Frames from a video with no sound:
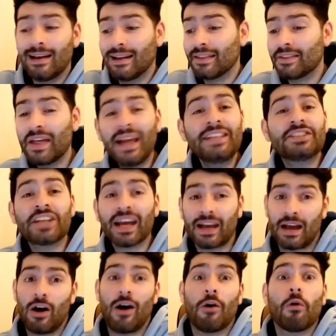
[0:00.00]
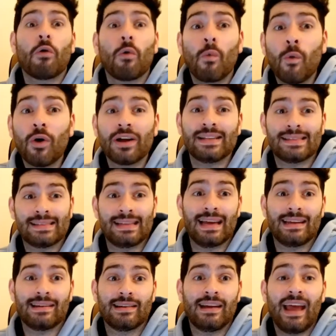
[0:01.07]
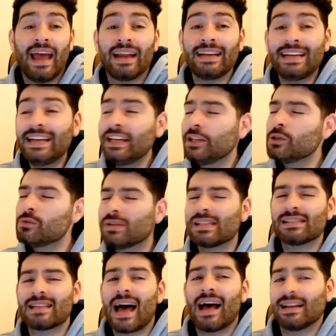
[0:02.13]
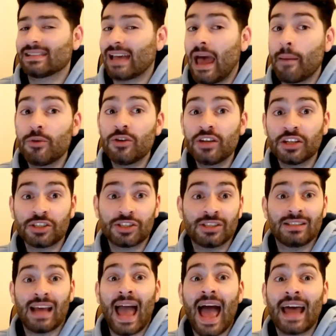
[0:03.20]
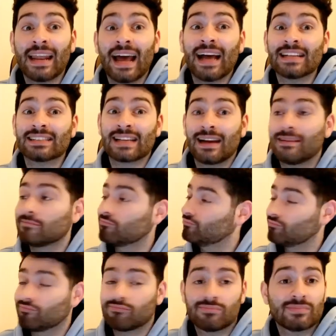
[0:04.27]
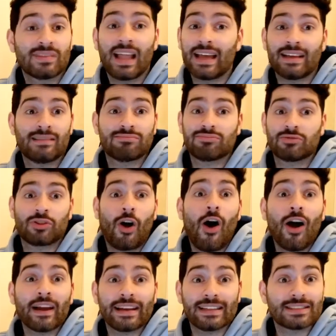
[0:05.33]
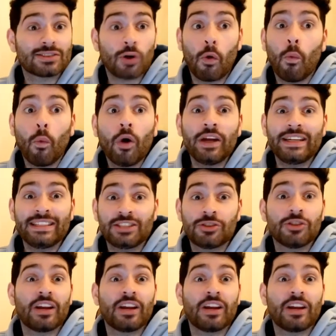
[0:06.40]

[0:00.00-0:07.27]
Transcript: They check out what is said and he uses that as ammunition and as like targets on what he should and